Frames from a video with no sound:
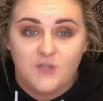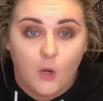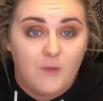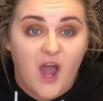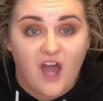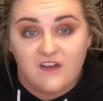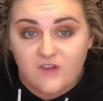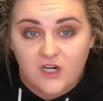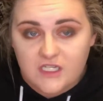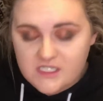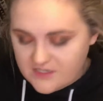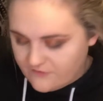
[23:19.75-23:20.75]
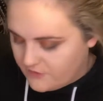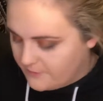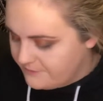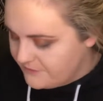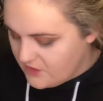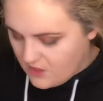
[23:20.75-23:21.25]
No, I'm not. I've already snipped
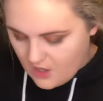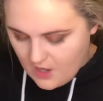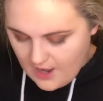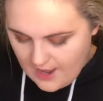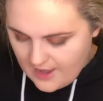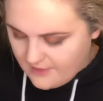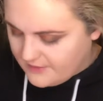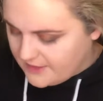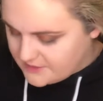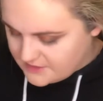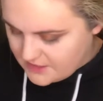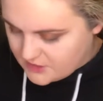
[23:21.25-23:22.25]
them. Let's